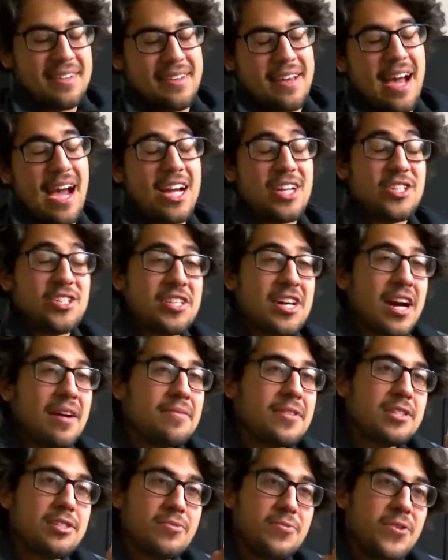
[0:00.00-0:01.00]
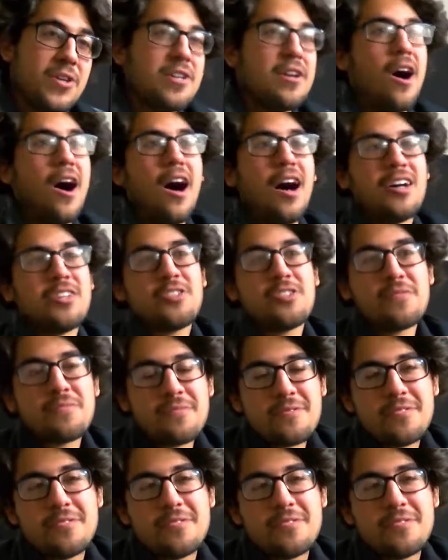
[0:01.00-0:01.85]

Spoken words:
I actually have this one awesome